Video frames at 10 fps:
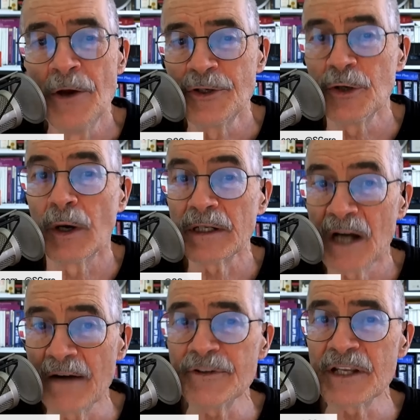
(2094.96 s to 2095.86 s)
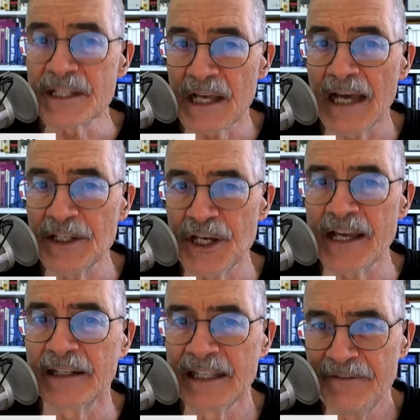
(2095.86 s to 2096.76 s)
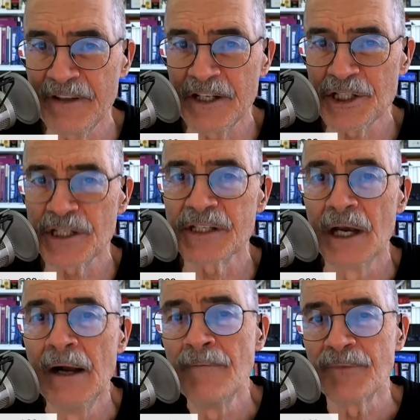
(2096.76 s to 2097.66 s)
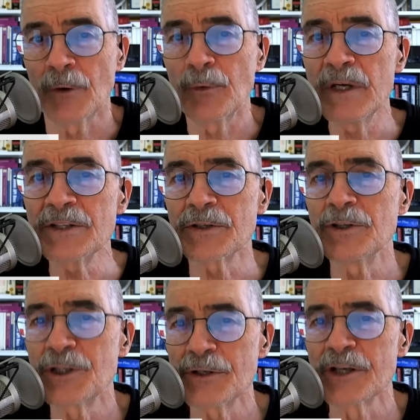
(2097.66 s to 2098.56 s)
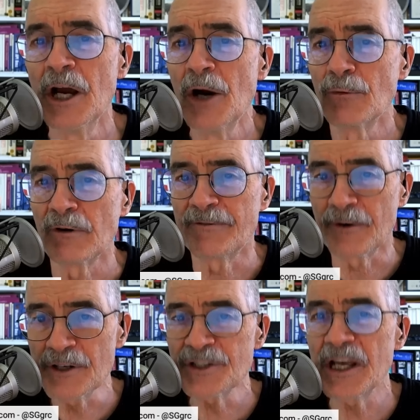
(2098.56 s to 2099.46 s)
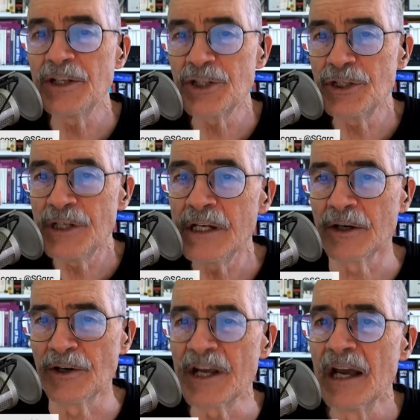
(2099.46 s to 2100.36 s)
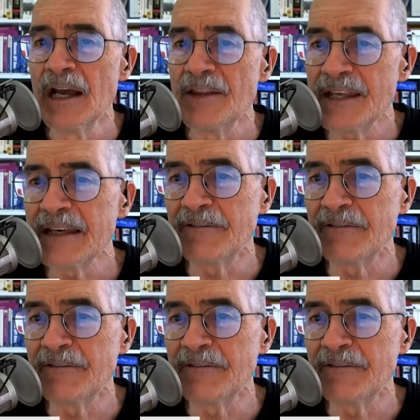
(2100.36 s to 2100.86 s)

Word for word: To uncover the side channel, he finishes, the researchers reverse engineered the